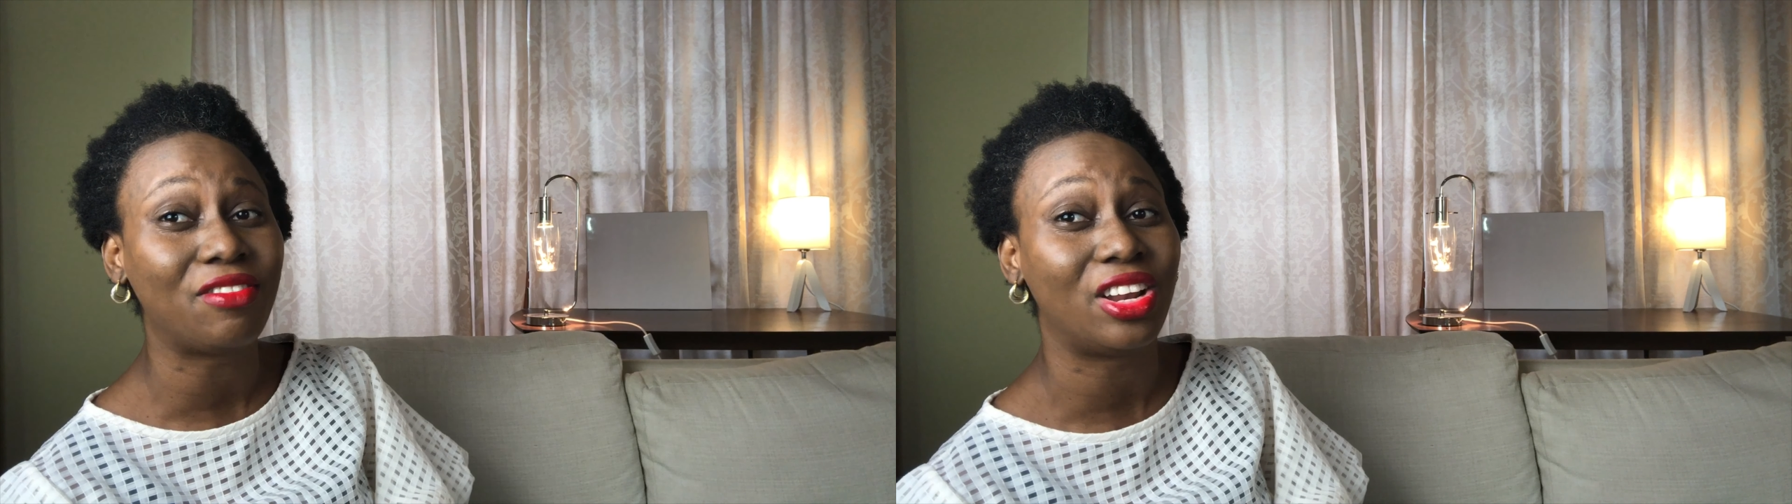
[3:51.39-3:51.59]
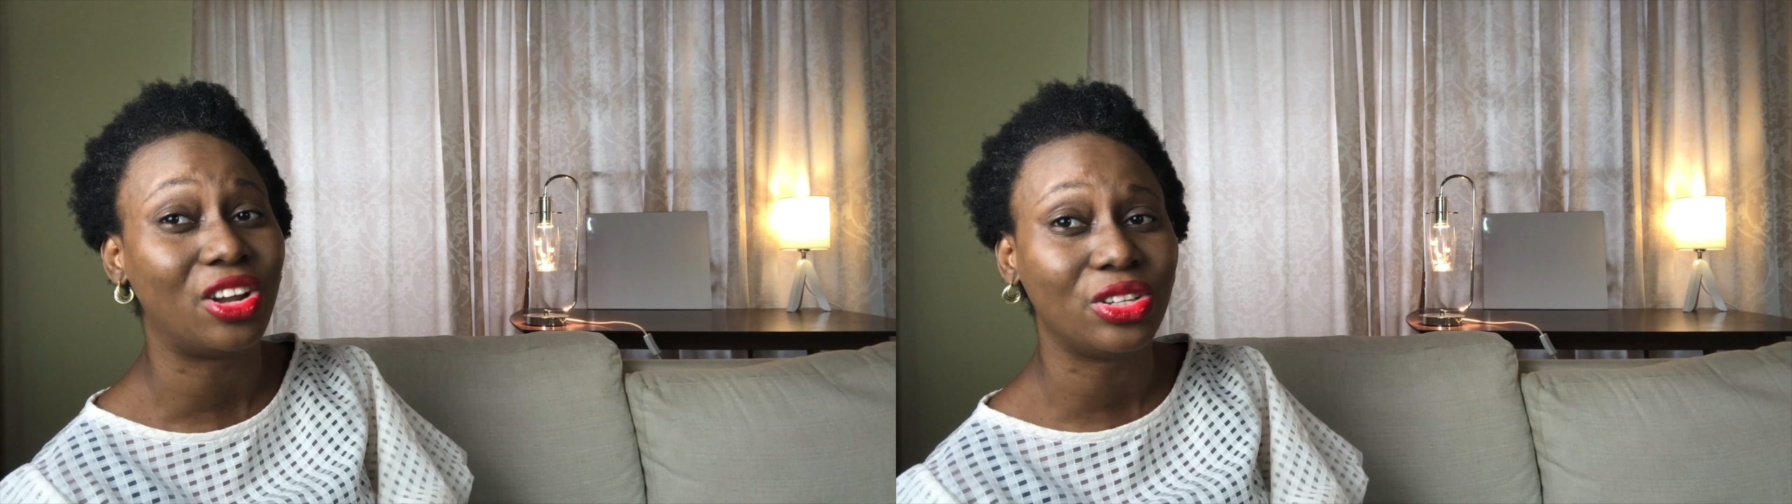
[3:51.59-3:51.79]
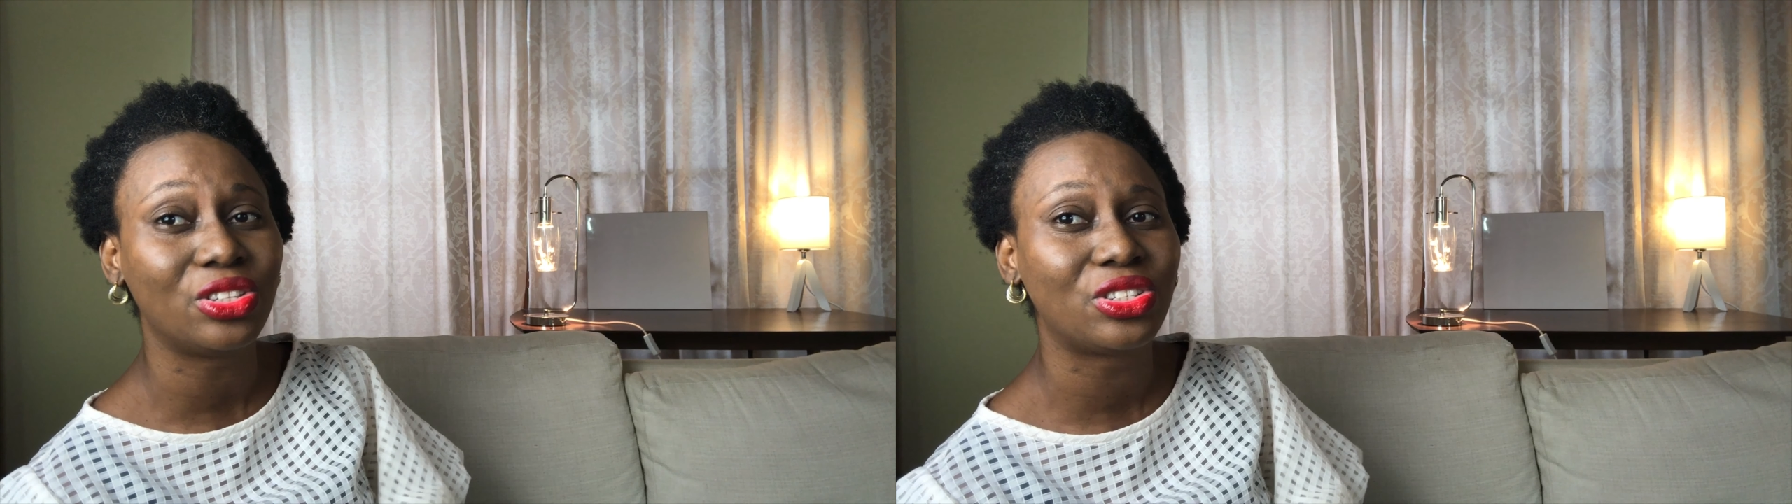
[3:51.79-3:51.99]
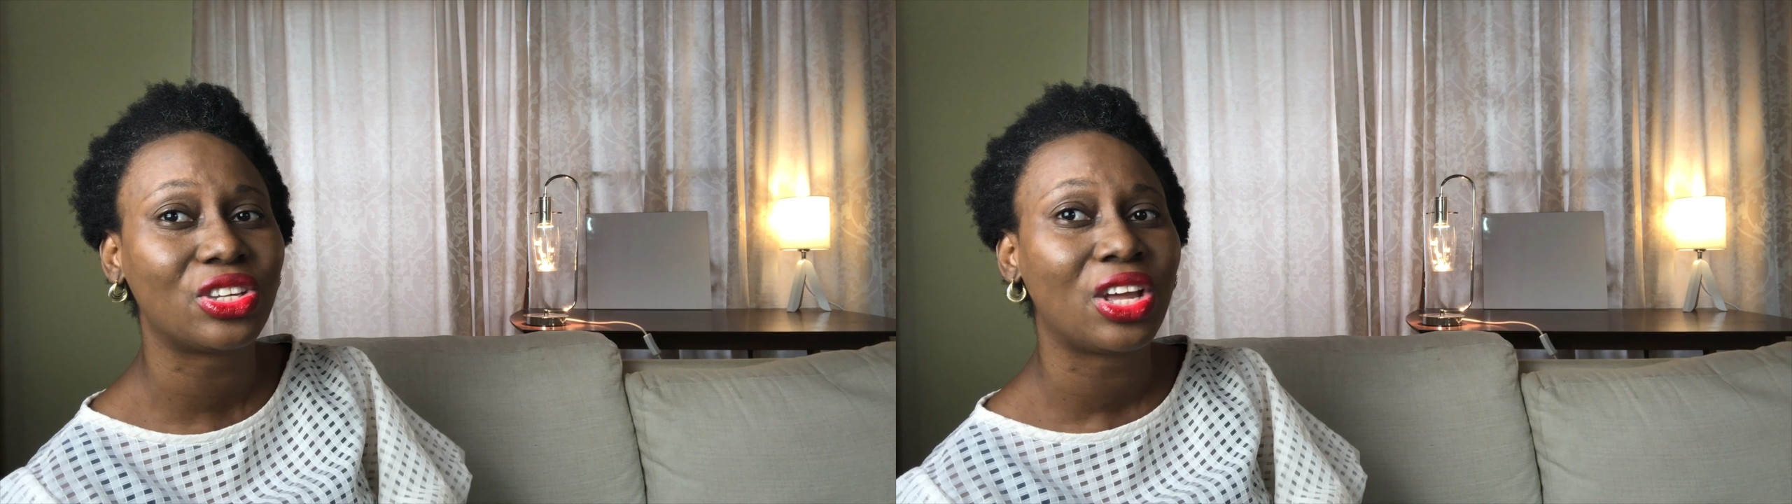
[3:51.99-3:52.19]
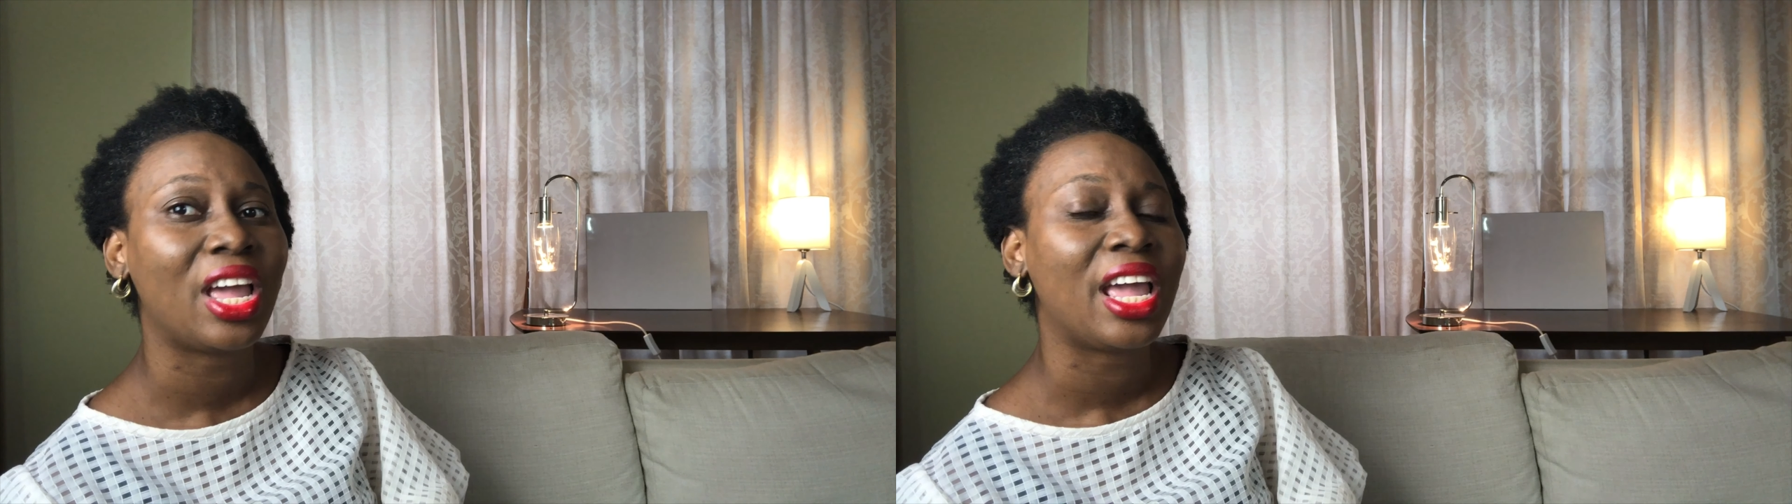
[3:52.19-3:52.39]
learned
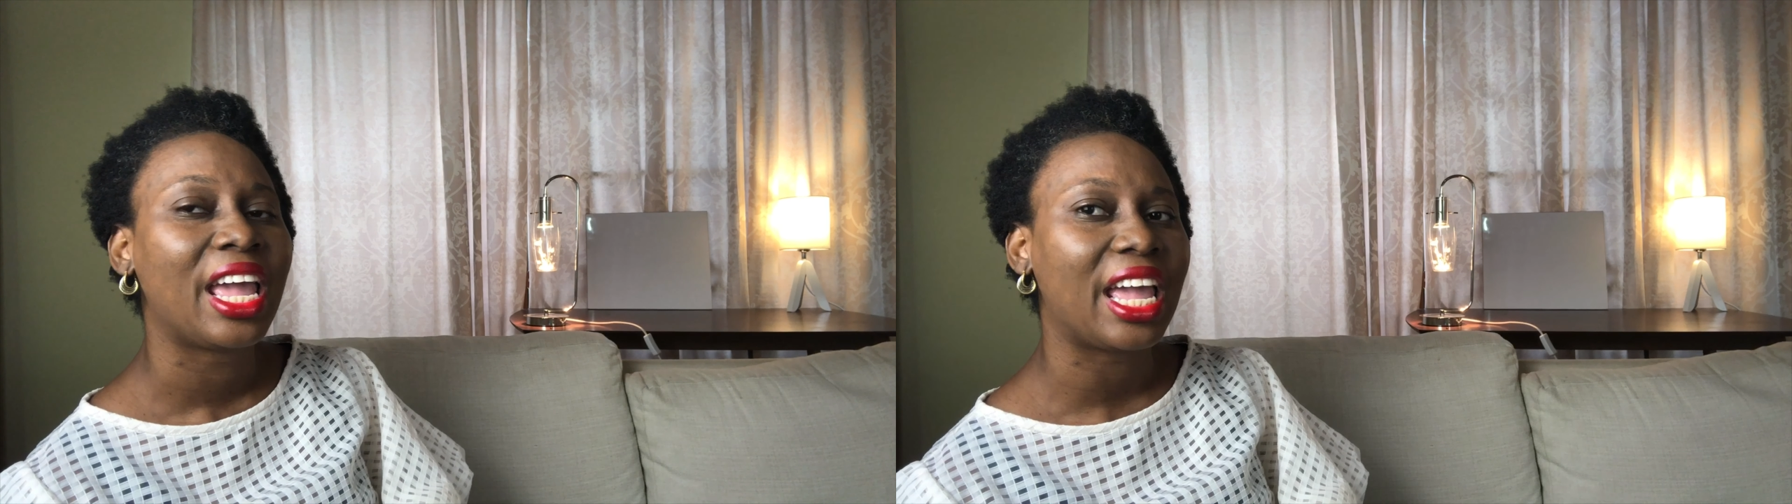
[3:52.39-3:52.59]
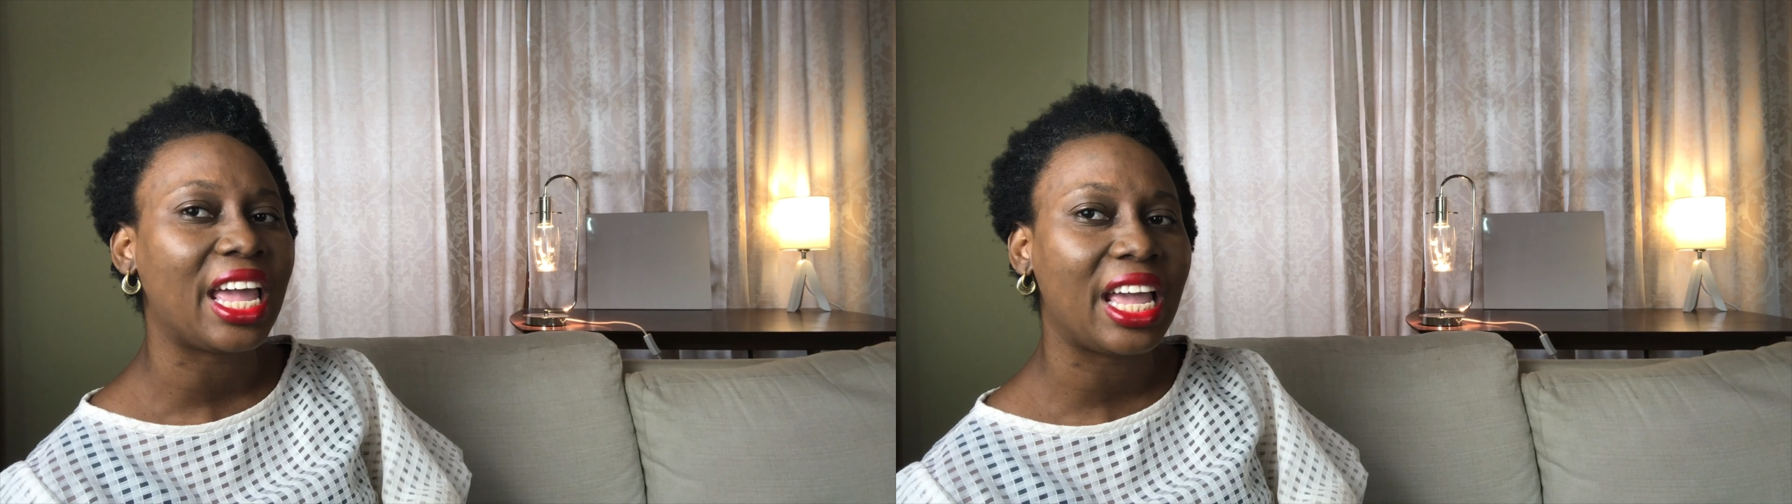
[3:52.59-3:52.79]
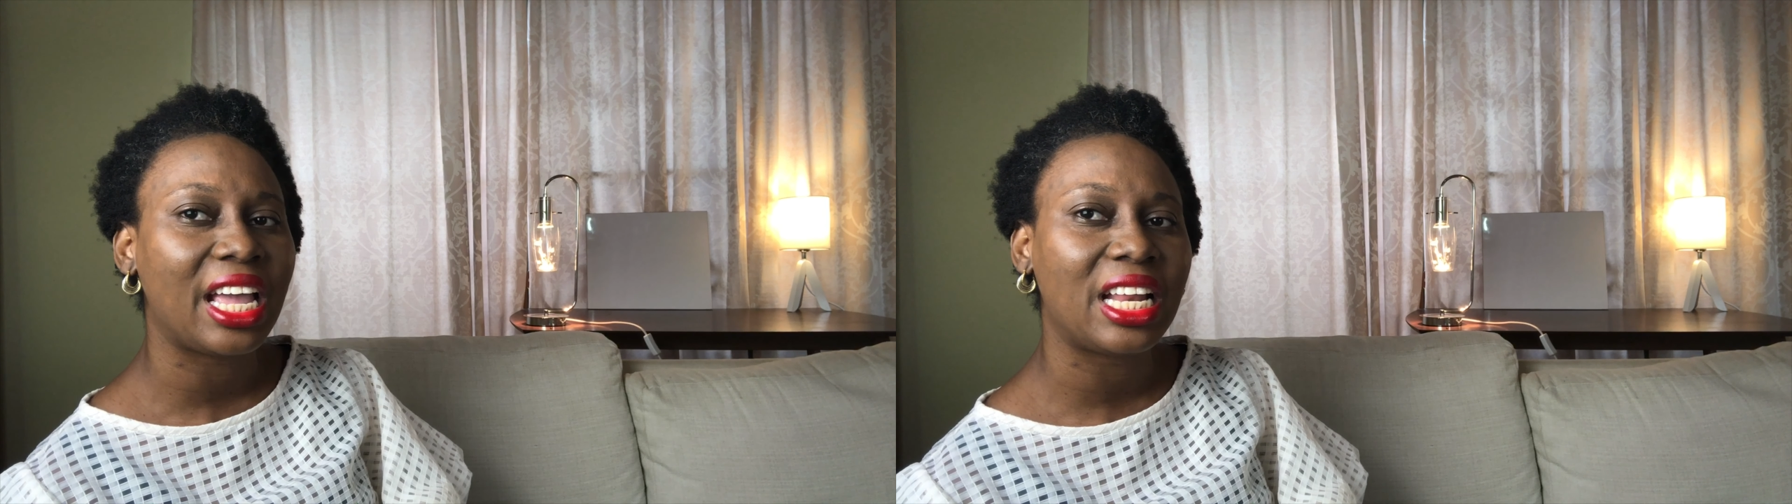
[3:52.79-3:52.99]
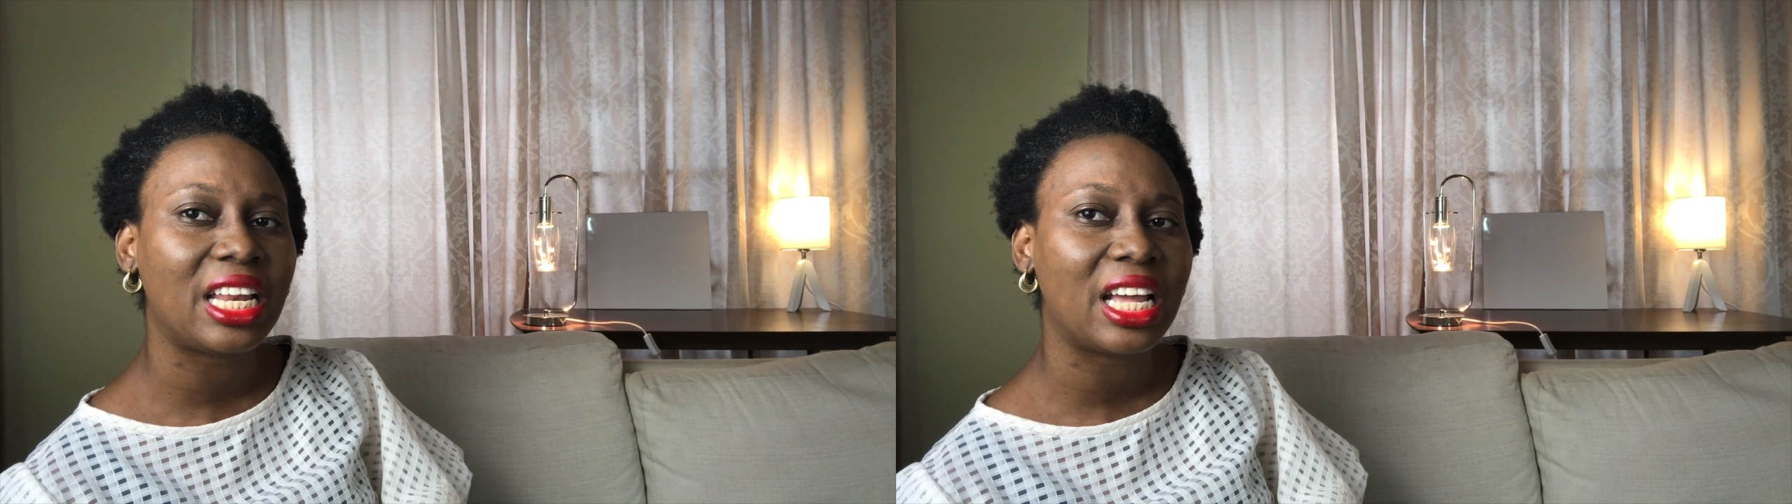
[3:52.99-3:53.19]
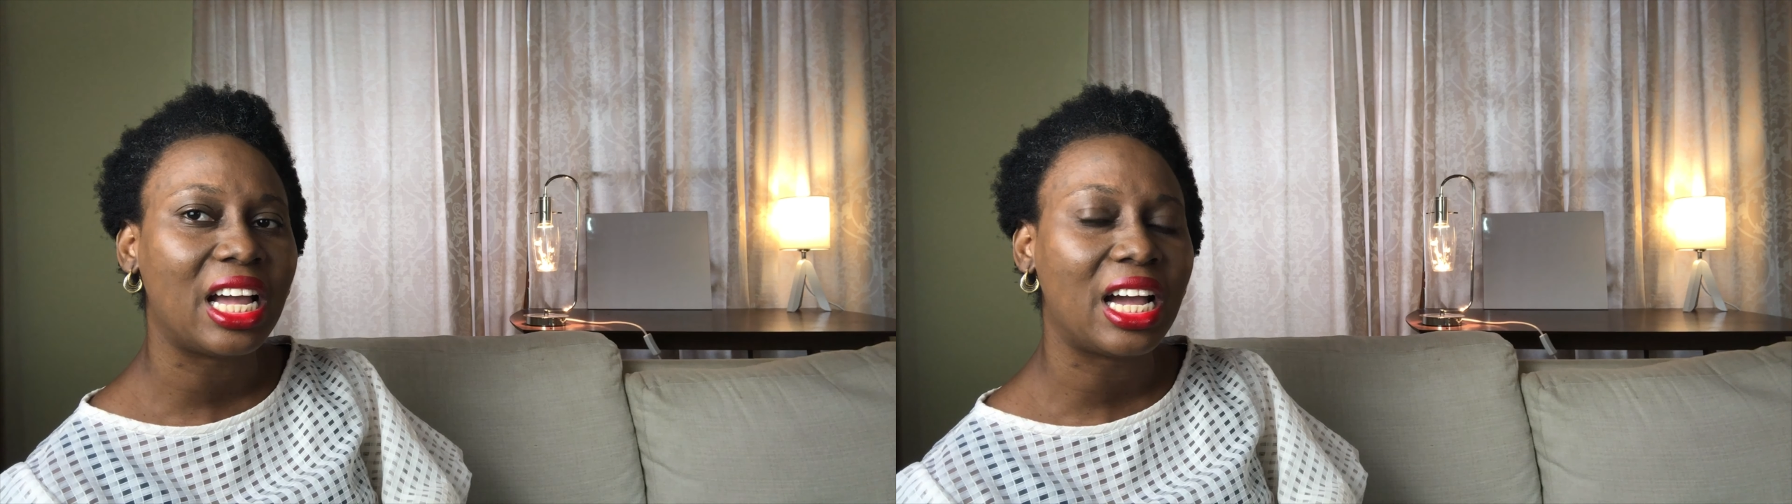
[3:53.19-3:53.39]
in